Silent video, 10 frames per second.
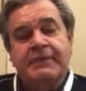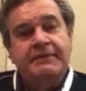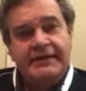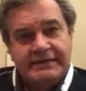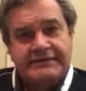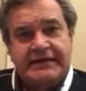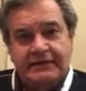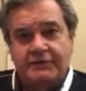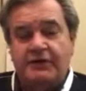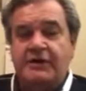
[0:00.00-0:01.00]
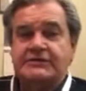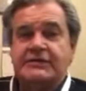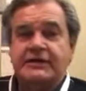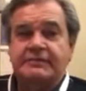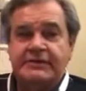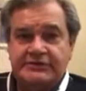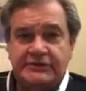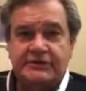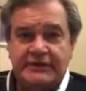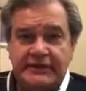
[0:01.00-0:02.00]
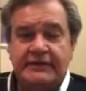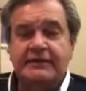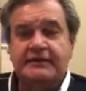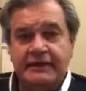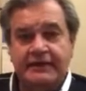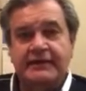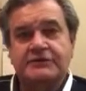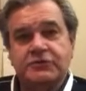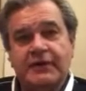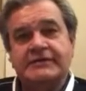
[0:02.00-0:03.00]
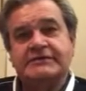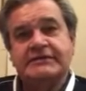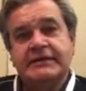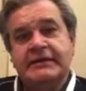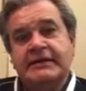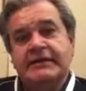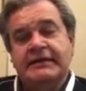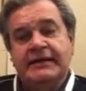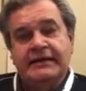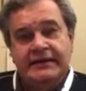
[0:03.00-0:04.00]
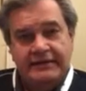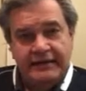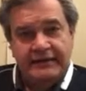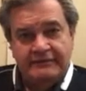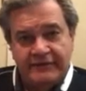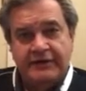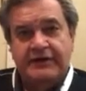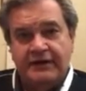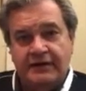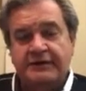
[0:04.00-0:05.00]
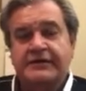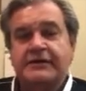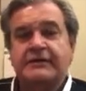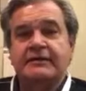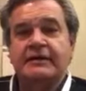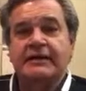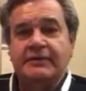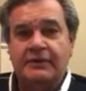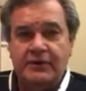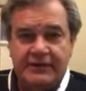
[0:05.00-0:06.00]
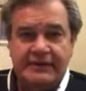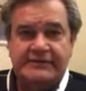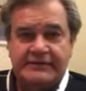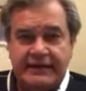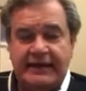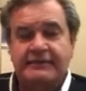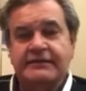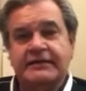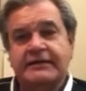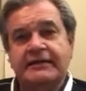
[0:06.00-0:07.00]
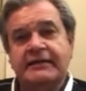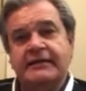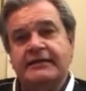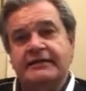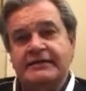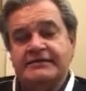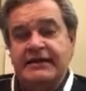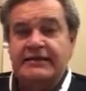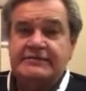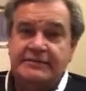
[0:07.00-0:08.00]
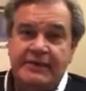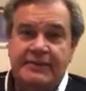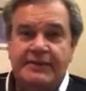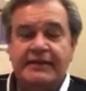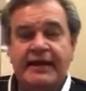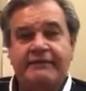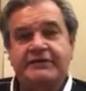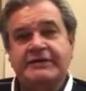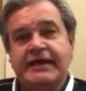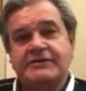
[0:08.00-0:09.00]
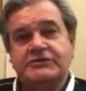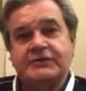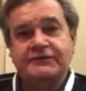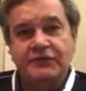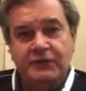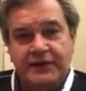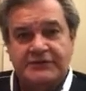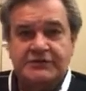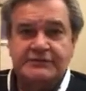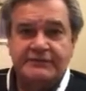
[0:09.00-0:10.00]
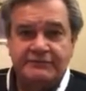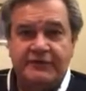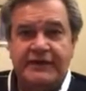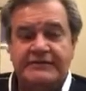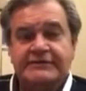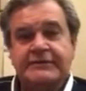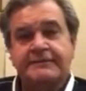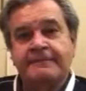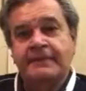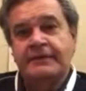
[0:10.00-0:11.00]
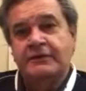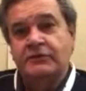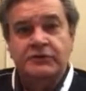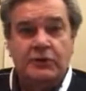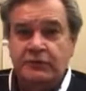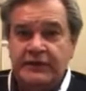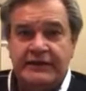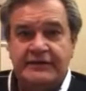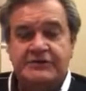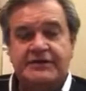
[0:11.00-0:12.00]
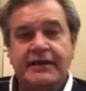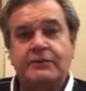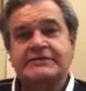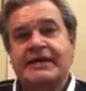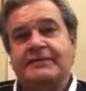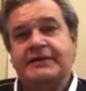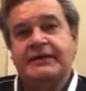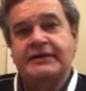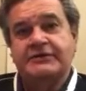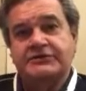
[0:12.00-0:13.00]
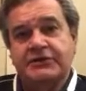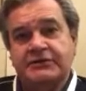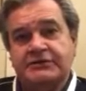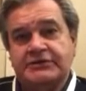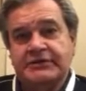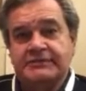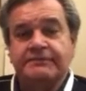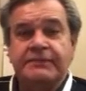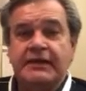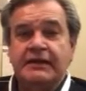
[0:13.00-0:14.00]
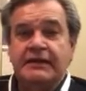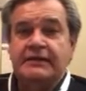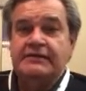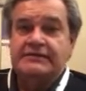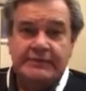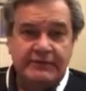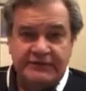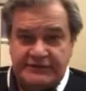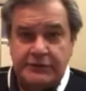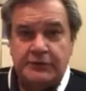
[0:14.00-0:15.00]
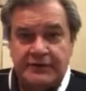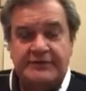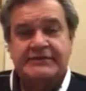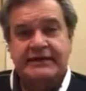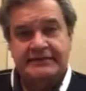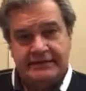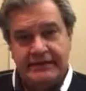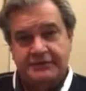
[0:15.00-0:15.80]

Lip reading: maybe not second thoughts, but certainly thinking twice and thinking very hard about what it is a Catholic these days, and maybe having to answer a few questions from friends who don't really understand what's happening in our church. And some of us don't understand it